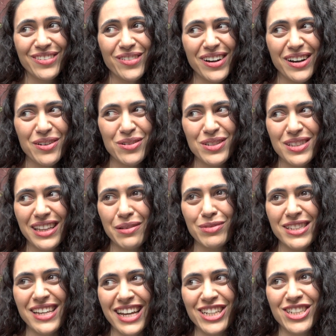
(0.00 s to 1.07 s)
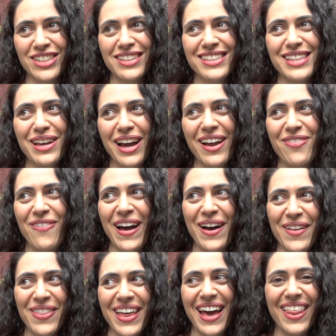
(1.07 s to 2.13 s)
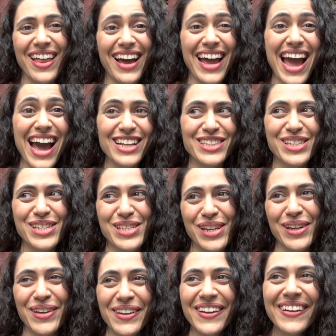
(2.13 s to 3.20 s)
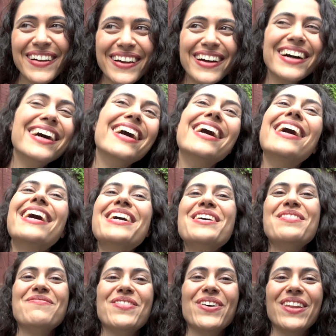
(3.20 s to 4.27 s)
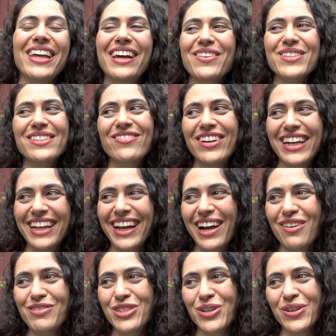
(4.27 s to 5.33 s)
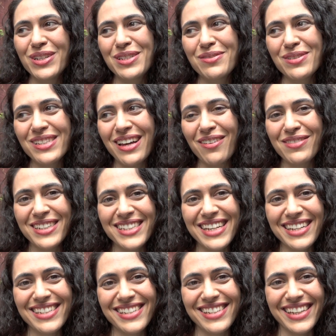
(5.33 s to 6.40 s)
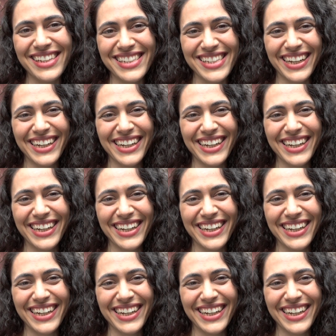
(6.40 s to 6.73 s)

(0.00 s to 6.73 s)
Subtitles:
Well, it was limitations that I had to do. Well, it wasn't really out of choice; it was out of necessity.